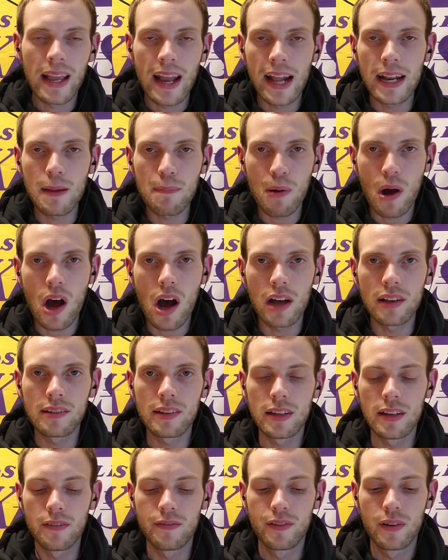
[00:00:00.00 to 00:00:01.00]
any
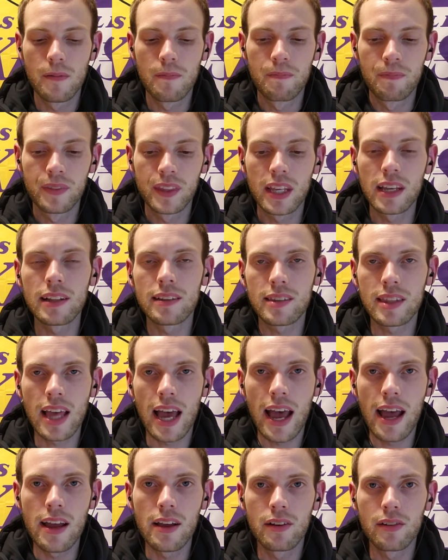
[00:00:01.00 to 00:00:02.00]
positive, it's
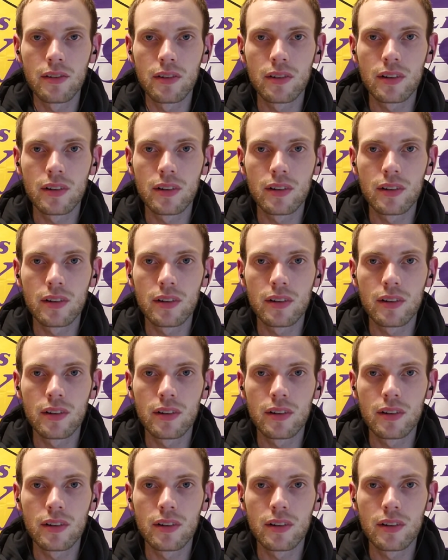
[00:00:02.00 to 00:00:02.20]
that